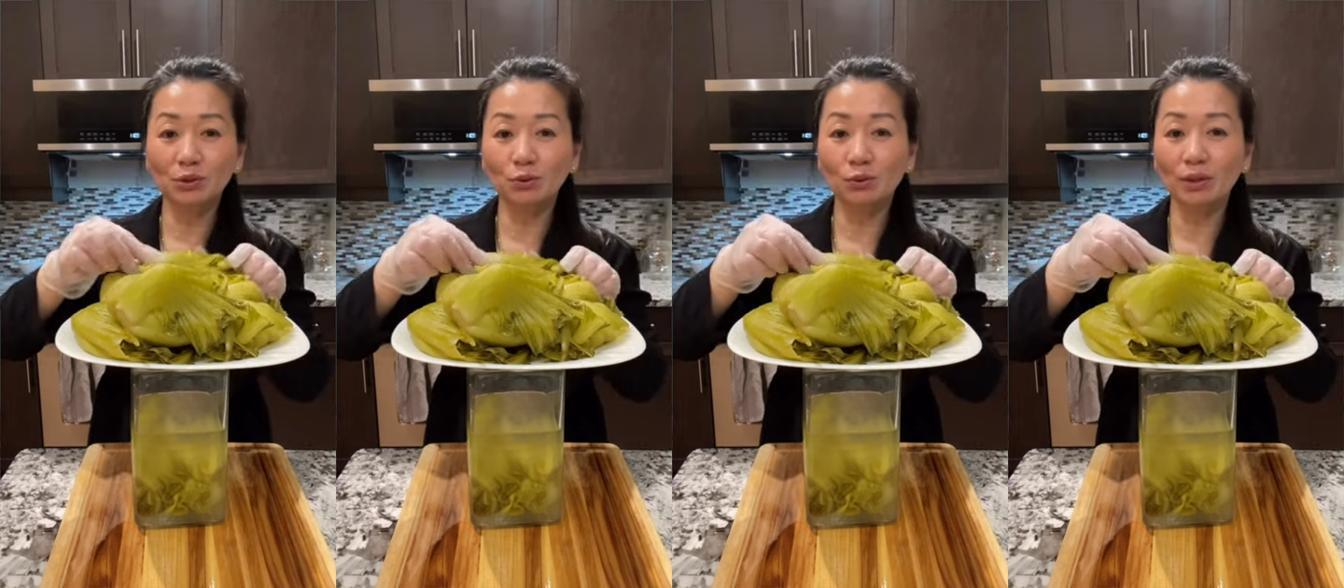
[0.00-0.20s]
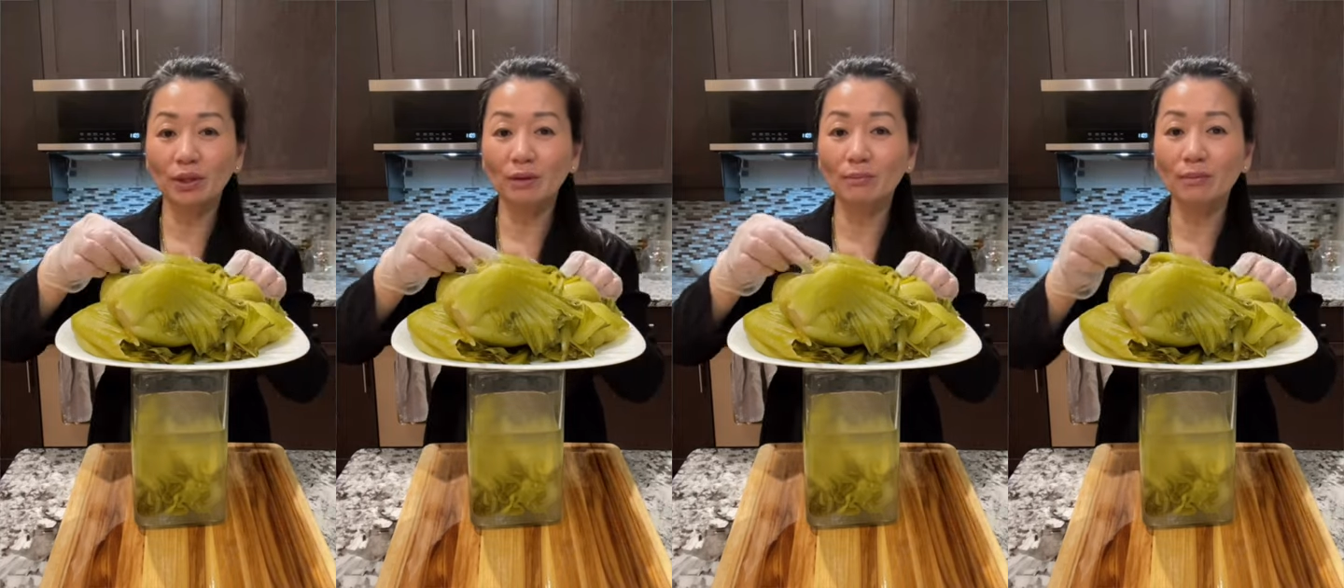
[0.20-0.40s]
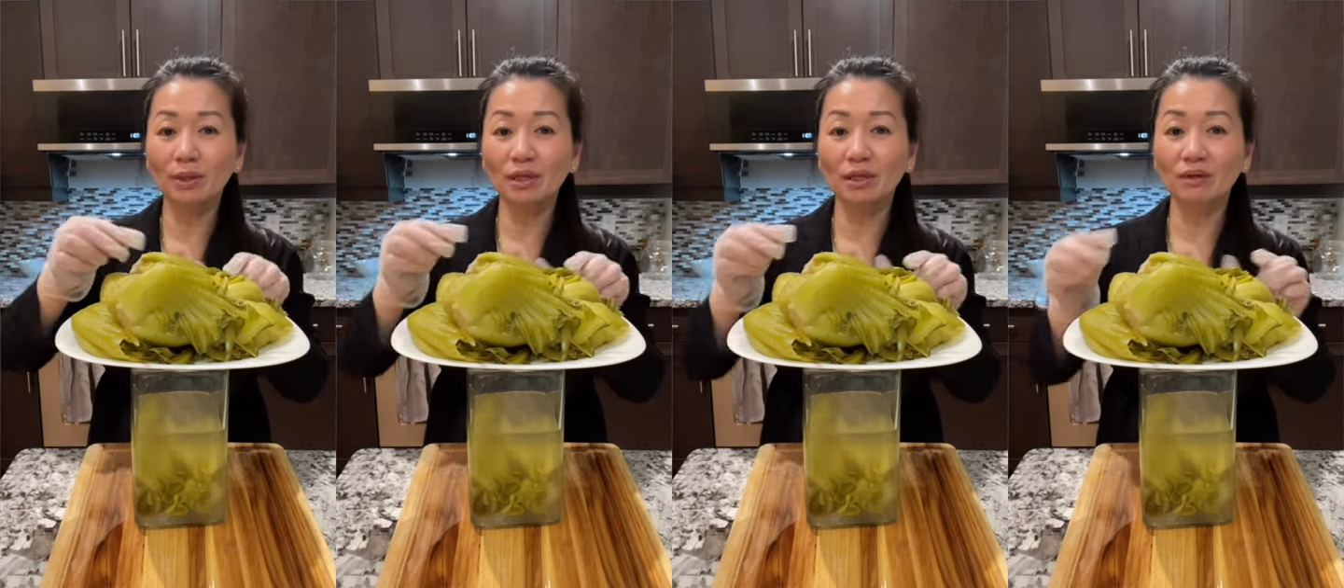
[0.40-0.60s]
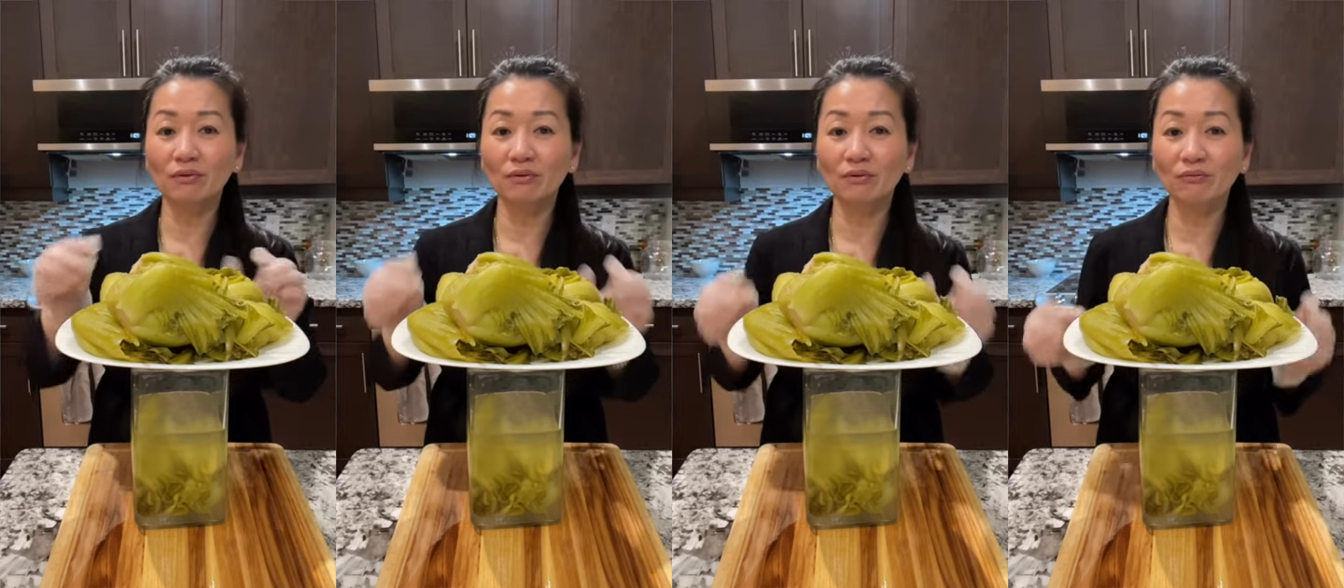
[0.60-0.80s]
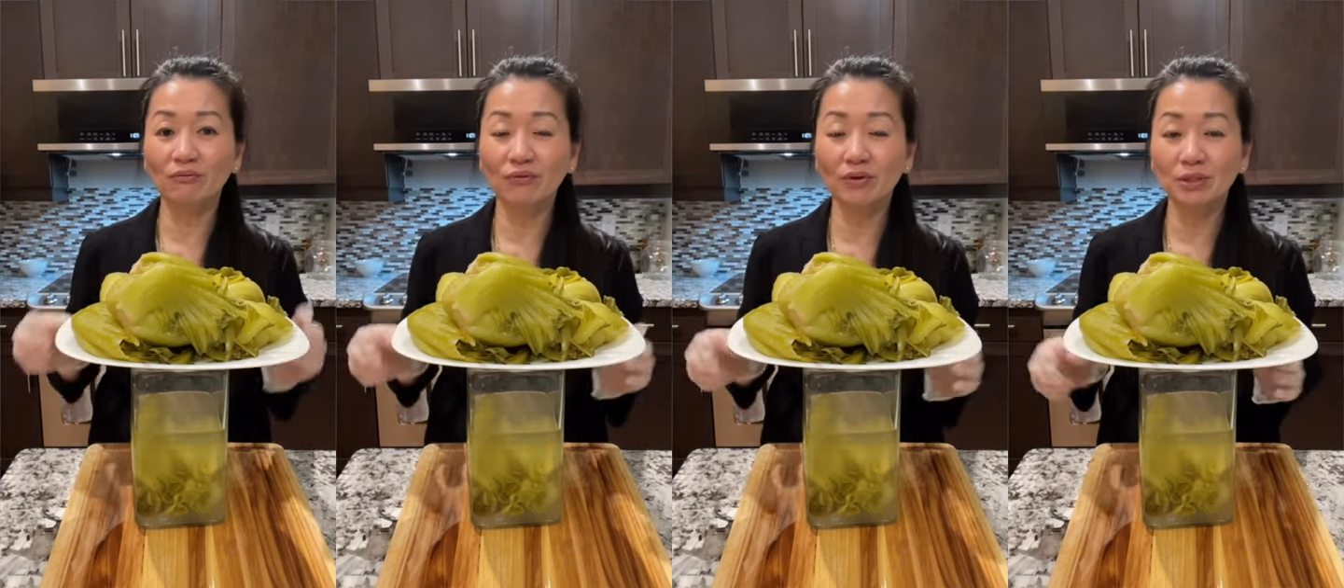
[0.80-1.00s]
3 to
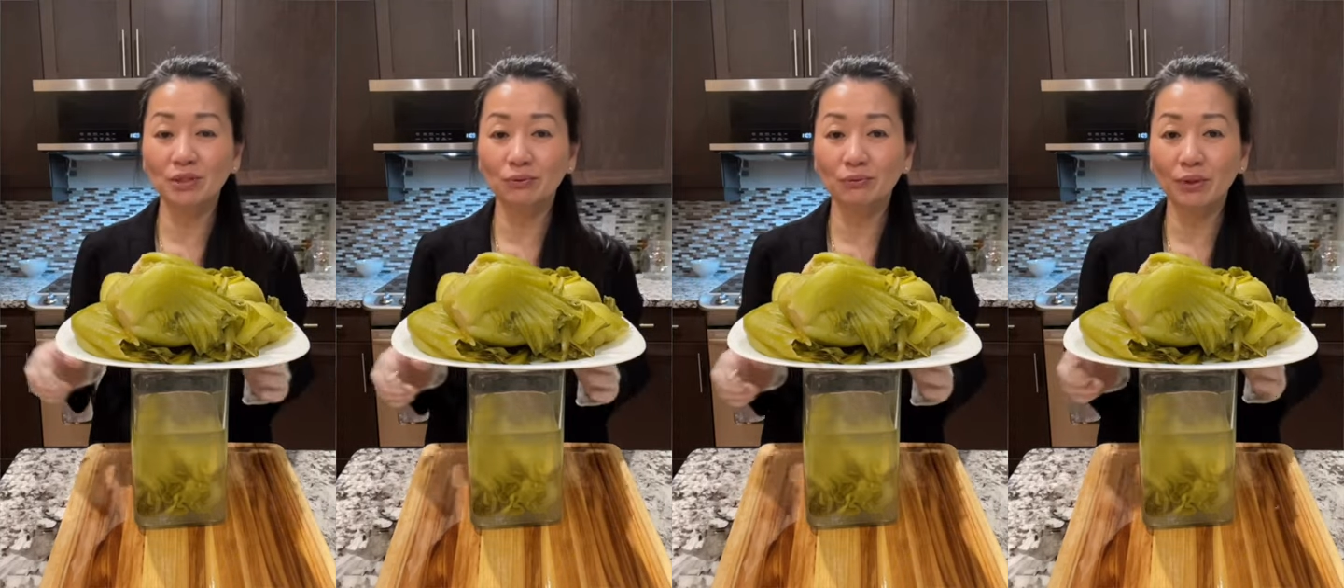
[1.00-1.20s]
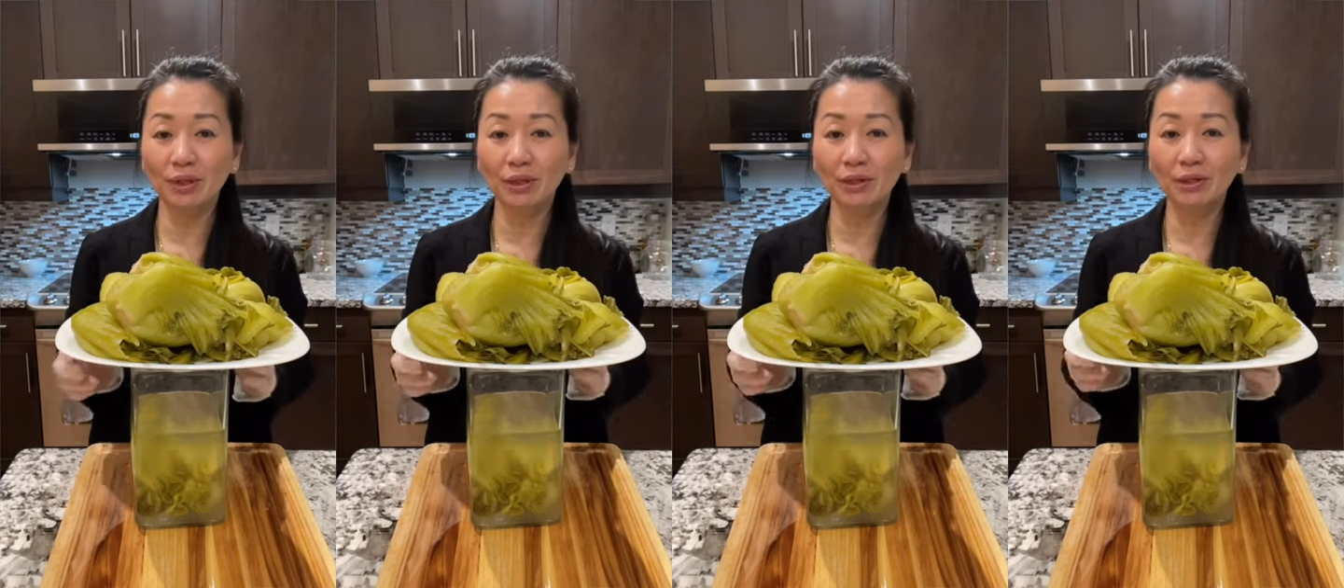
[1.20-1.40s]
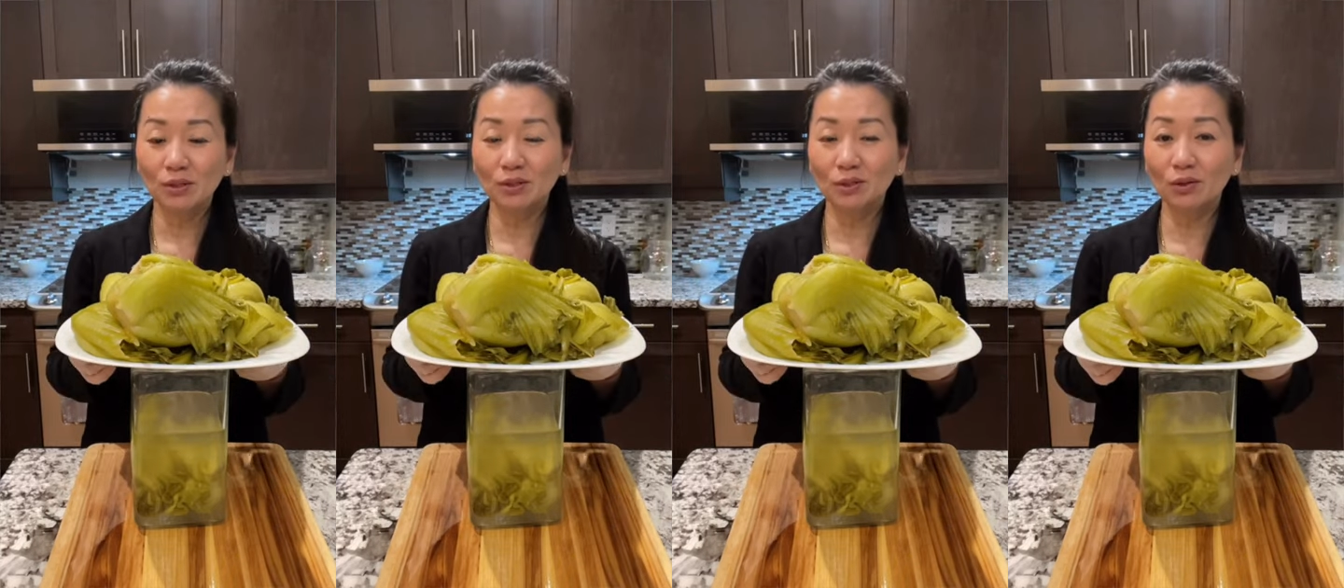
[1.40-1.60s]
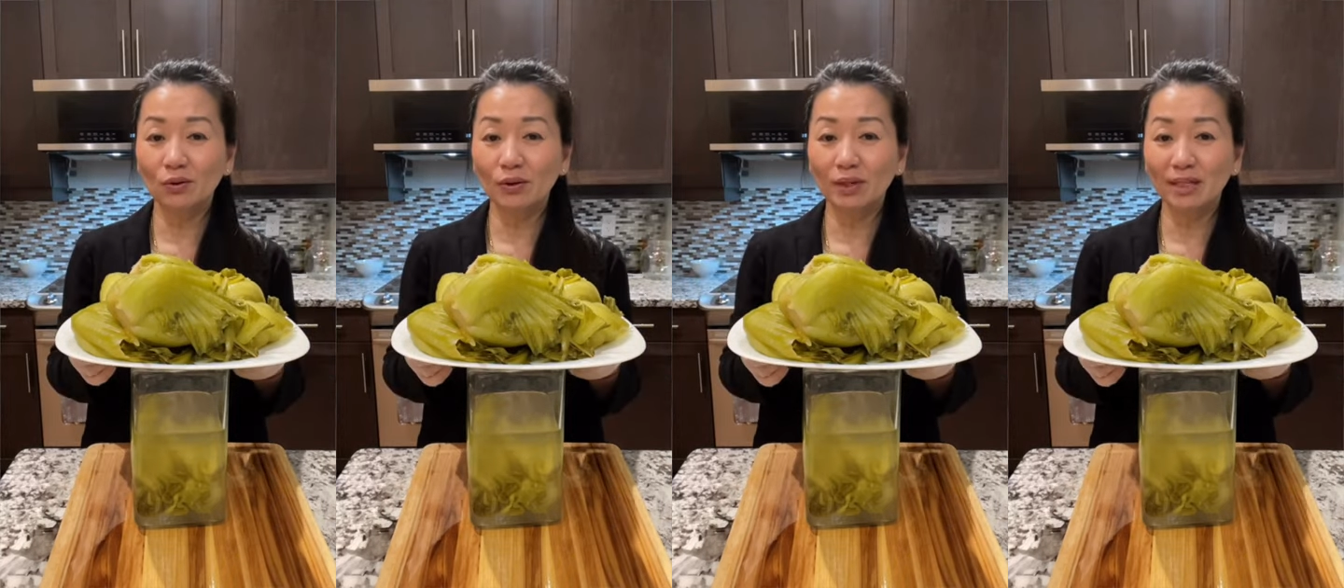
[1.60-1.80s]
5 days until